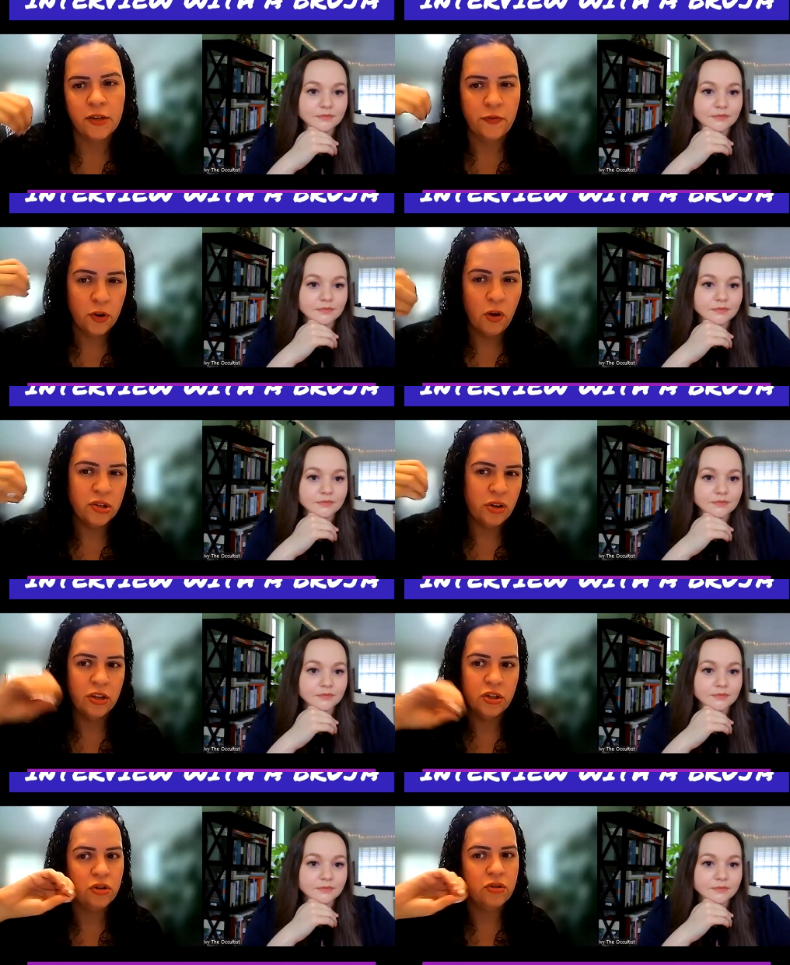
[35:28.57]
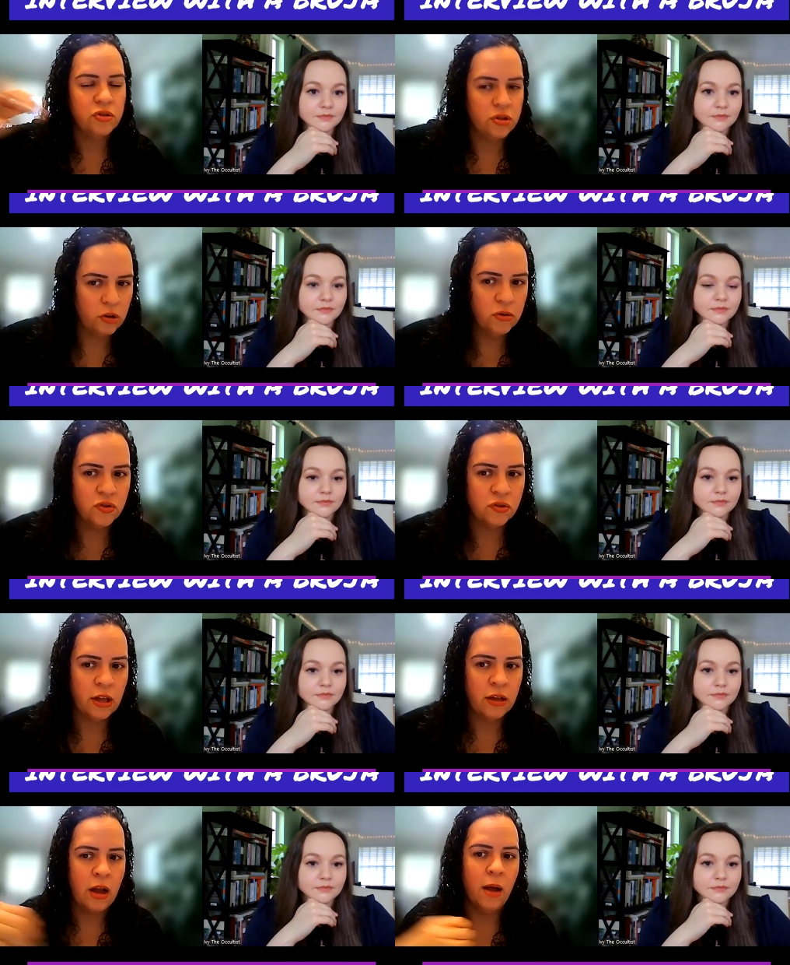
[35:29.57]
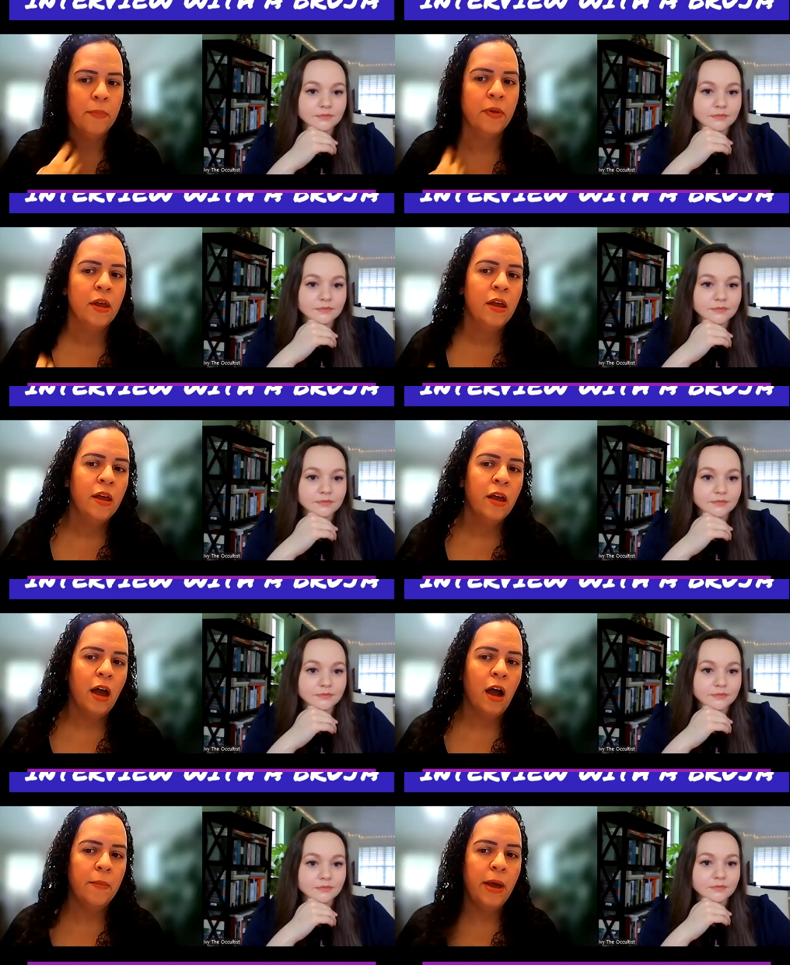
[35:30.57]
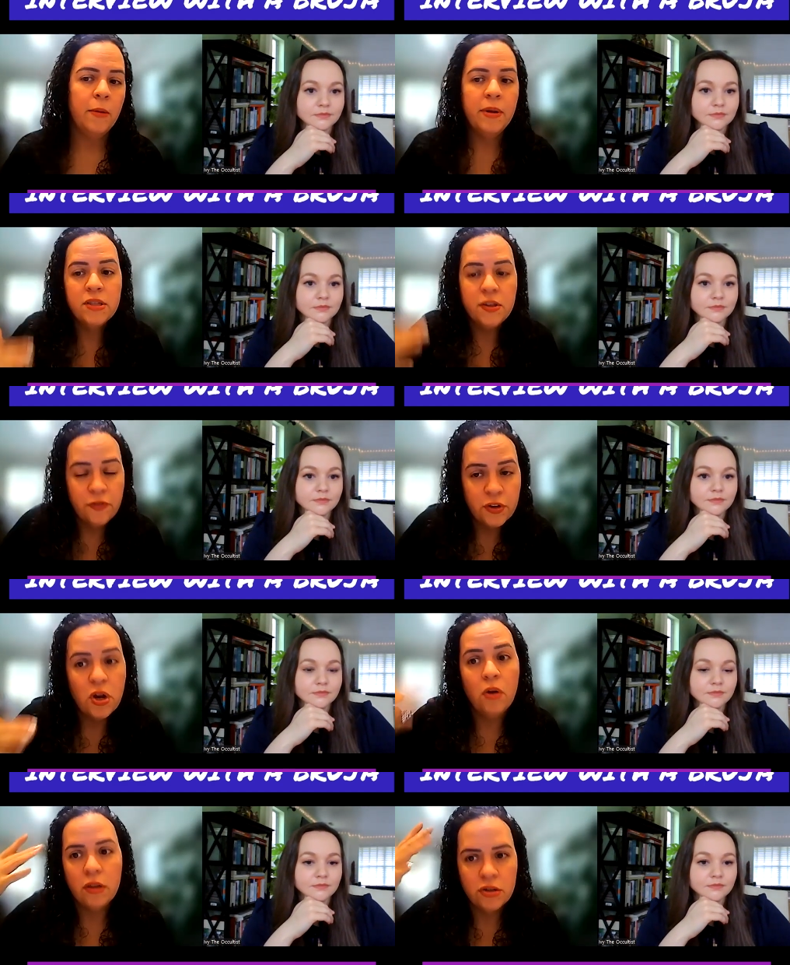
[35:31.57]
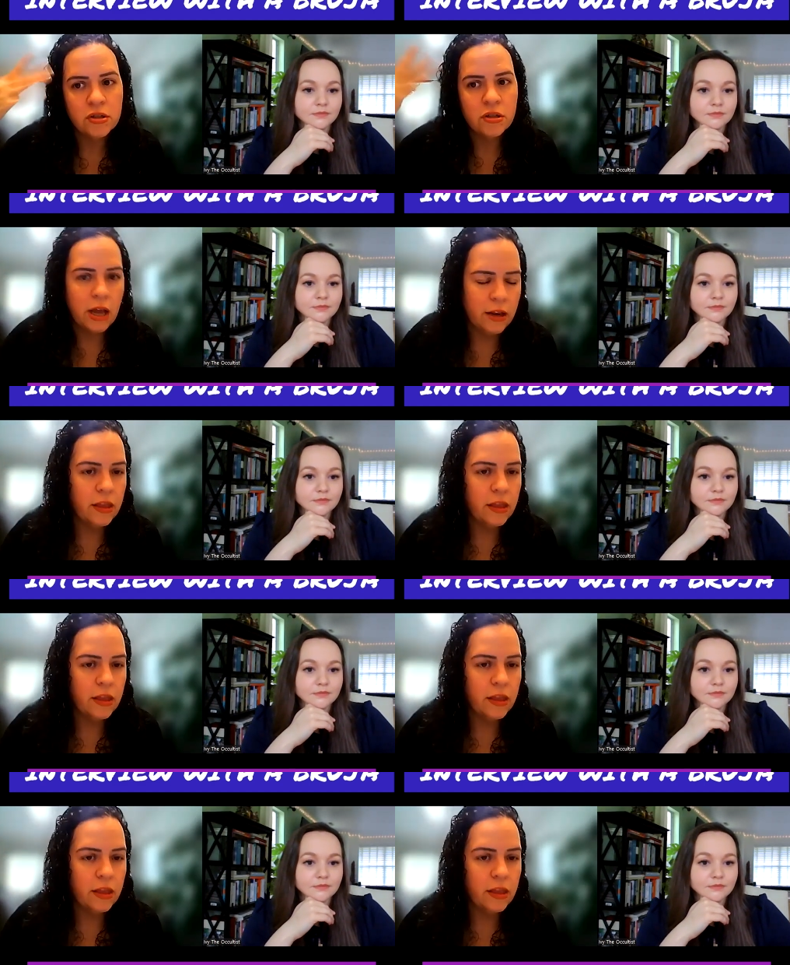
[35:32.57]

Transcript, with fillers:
Speaker 1: If you know astrology, you use those um, um, elements. If you don't, then just kind of